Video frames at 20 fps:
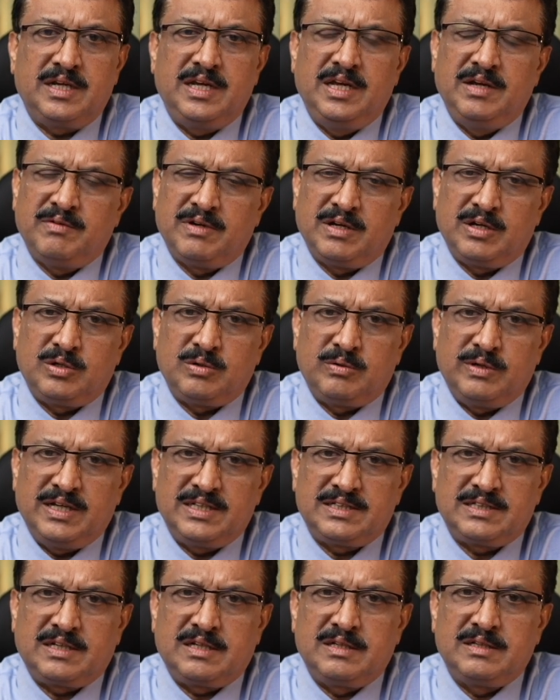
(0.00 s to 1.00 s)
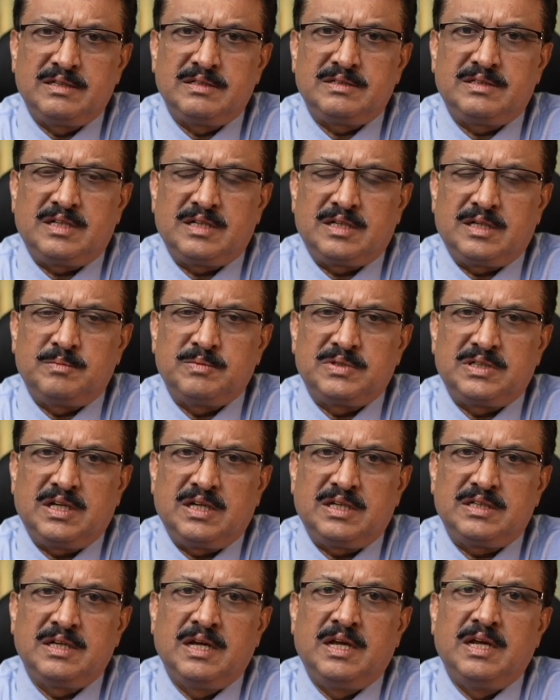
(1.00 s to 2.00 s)
Even today's
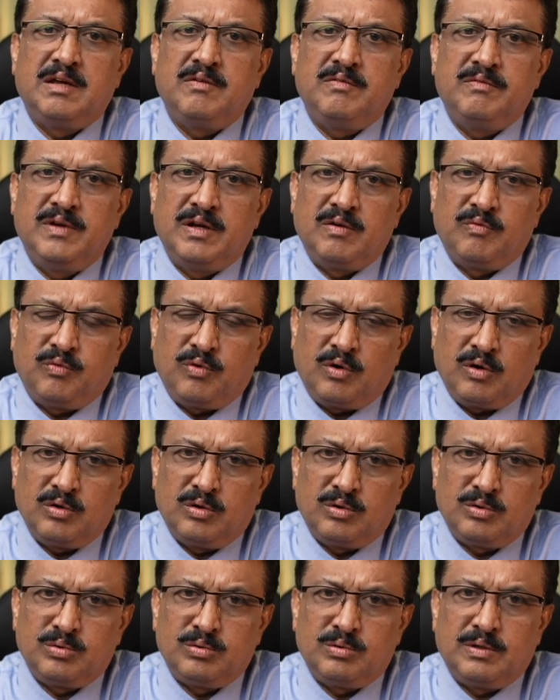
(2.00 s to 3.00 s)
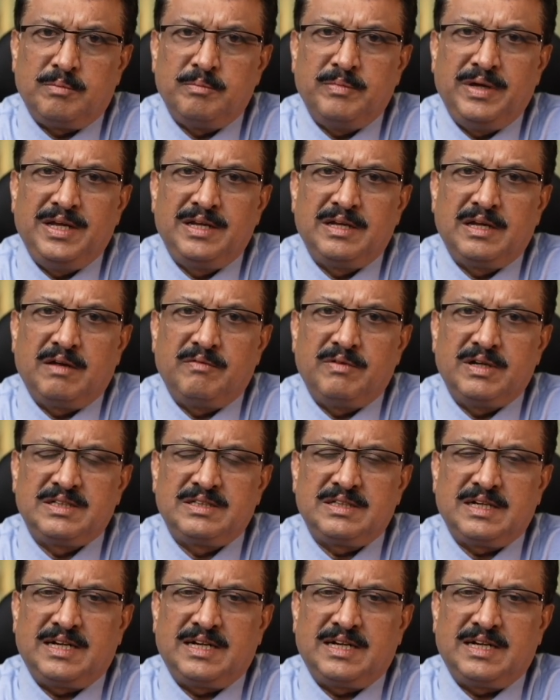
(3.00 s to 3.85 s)
circumstance will follow to a mean levels